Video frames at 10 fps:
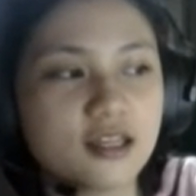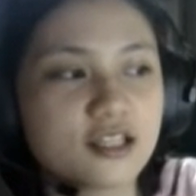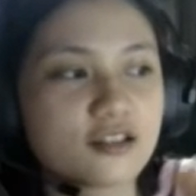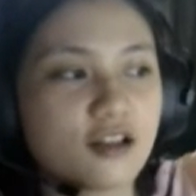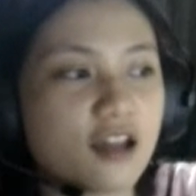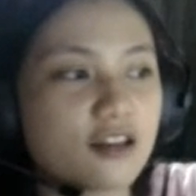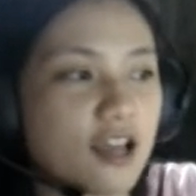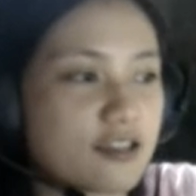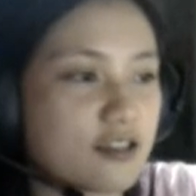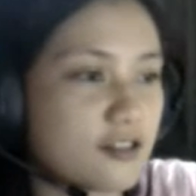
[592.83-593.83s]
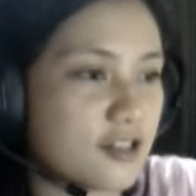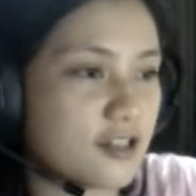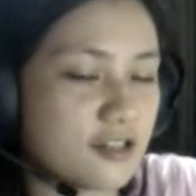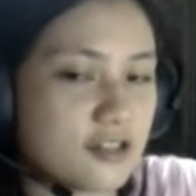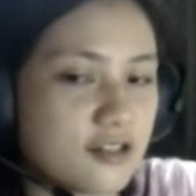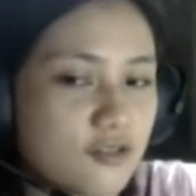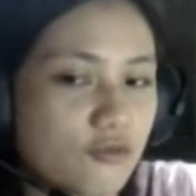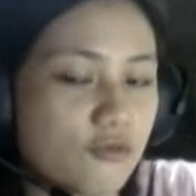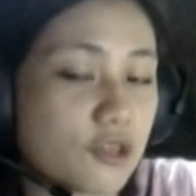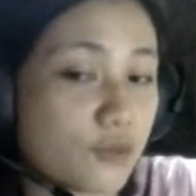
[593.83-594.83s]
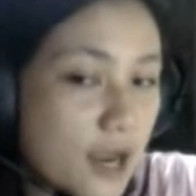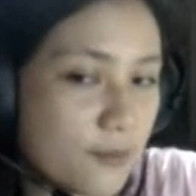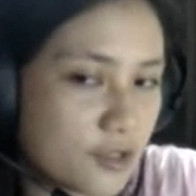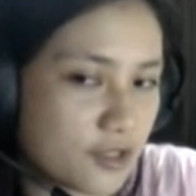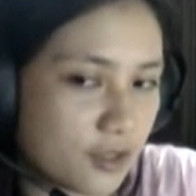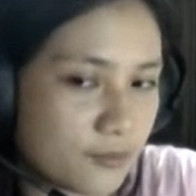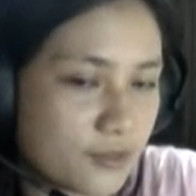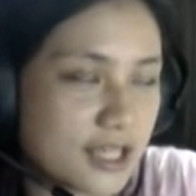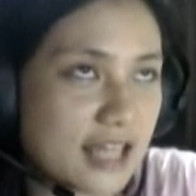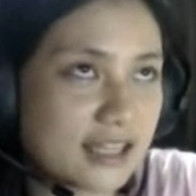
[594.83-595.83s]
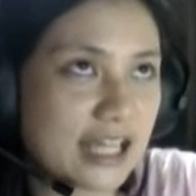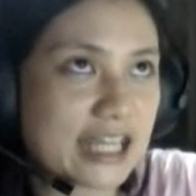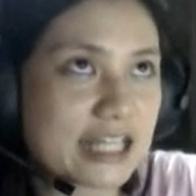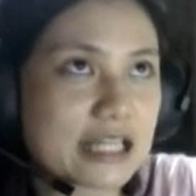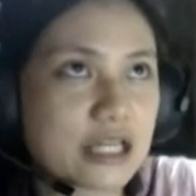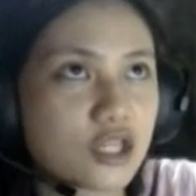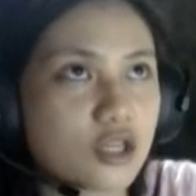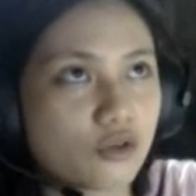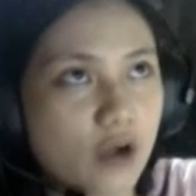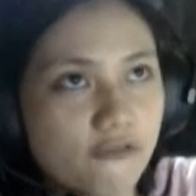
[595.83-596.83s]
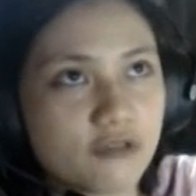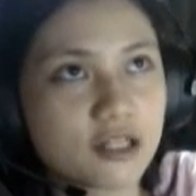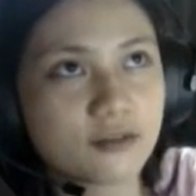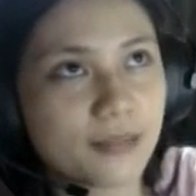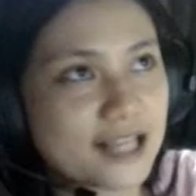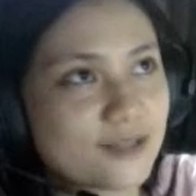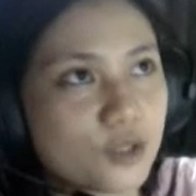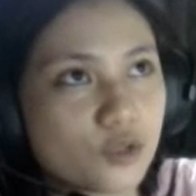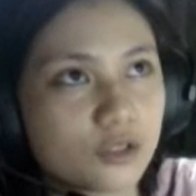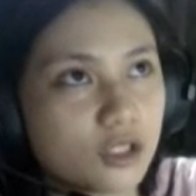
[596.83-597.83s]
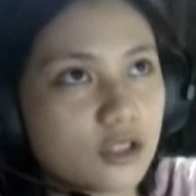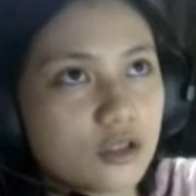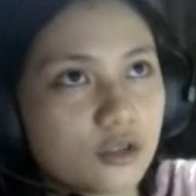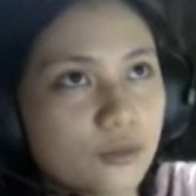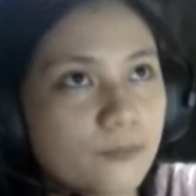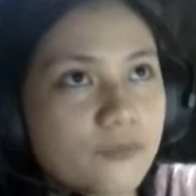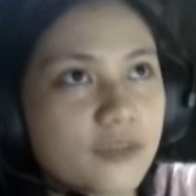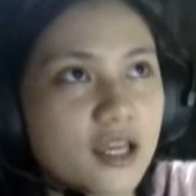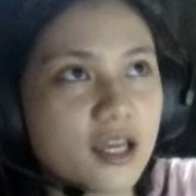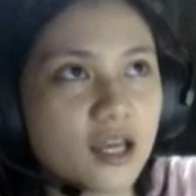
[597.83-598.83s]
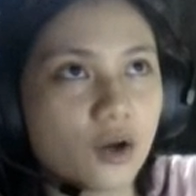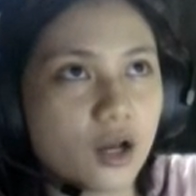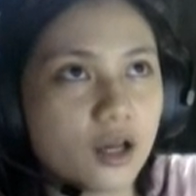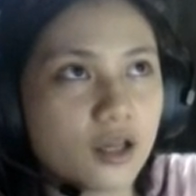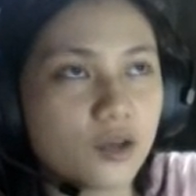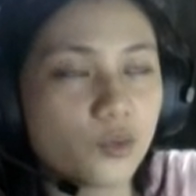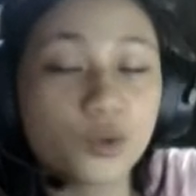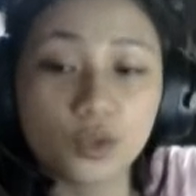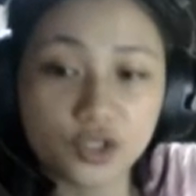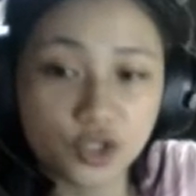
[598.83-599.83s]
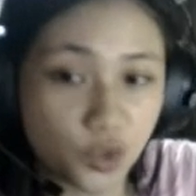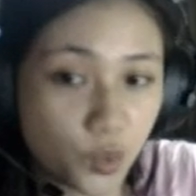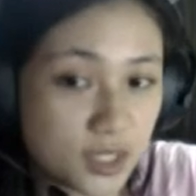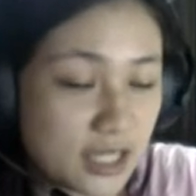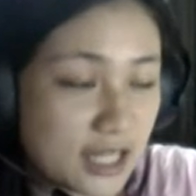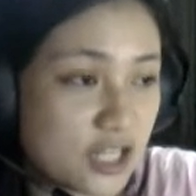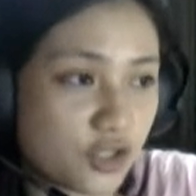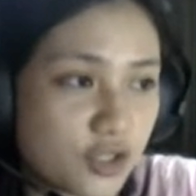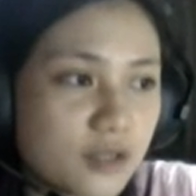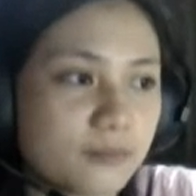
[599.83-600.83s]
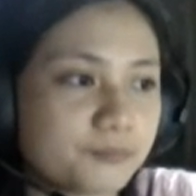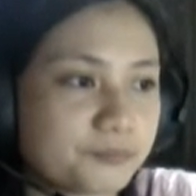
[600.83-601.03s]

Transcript: is not associated with the ribosomes, unlike the rough endoplasmic reticulum. We will show it later.